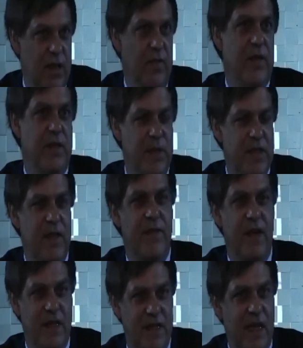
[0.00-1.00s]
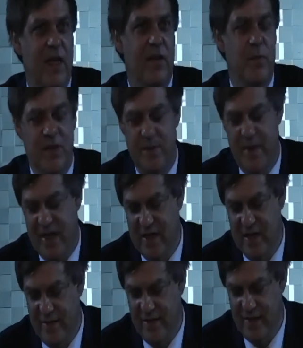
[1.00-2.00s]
specific Italian perspective